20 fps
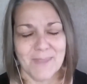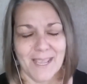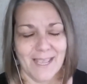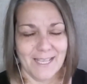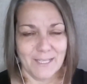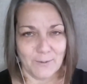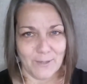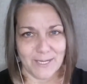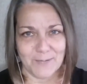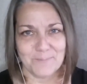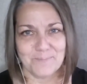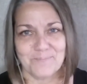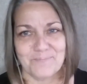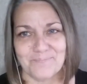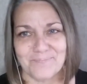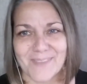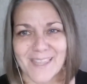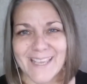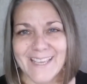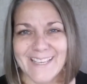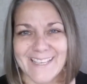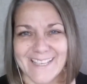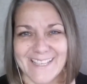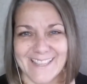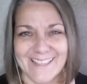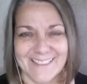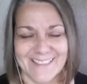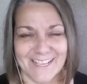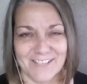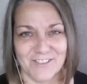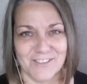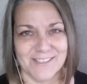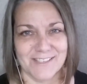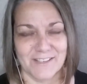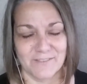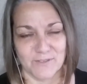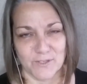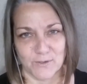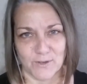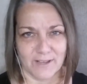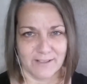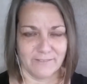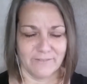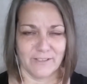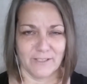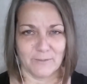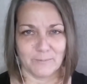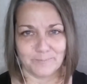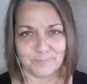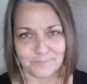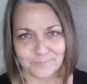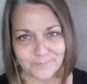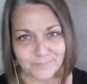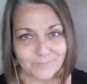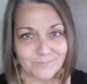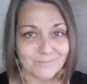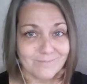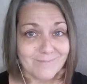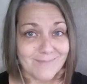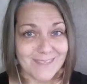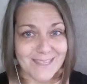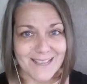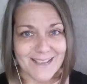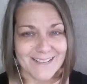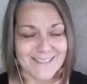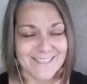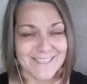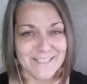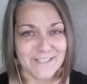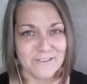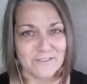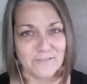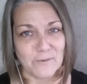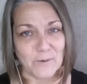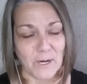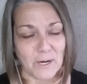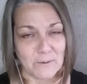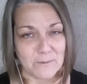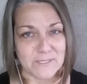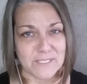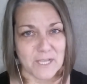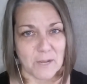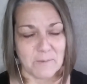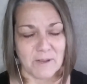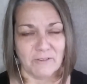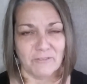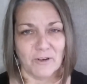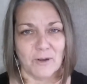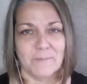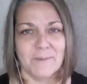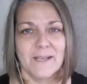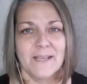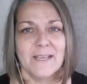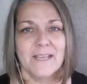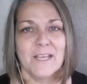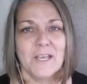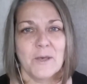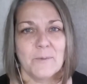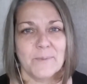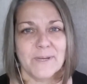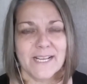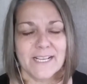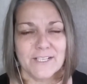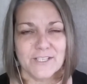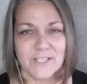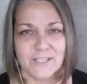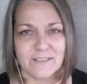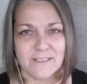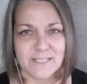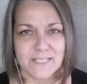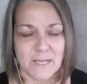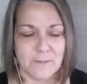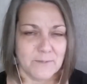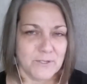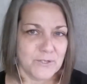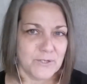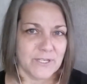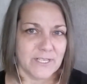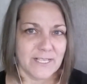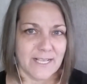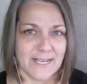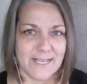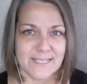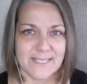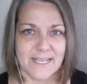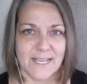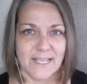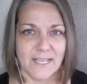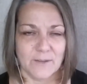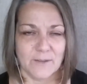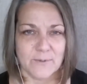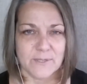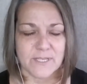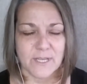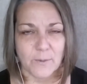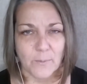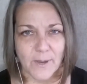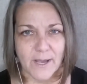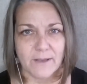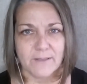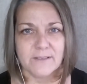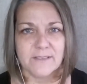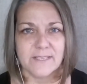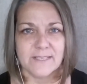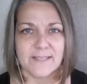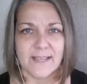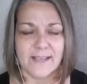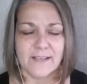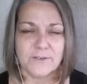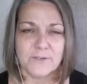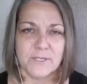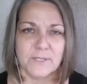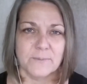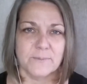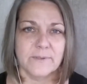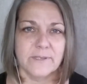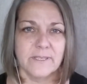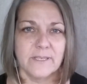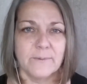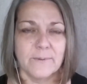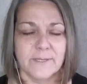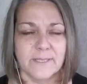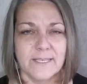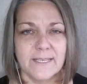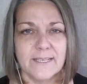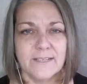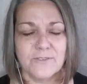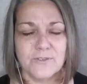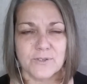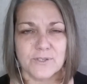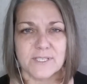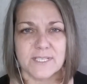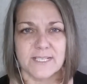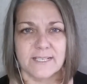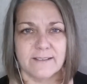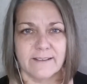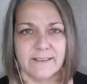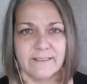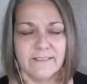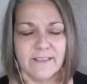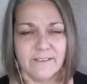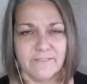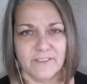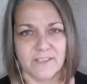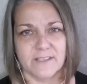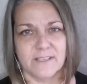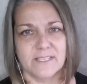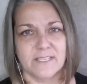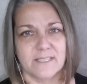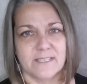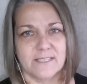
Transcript: Anyway, that just gives you kind of a idea of where I was coming from. But I took this chemistry class, and I was like, wow, this is actually really, really interesting. I love this.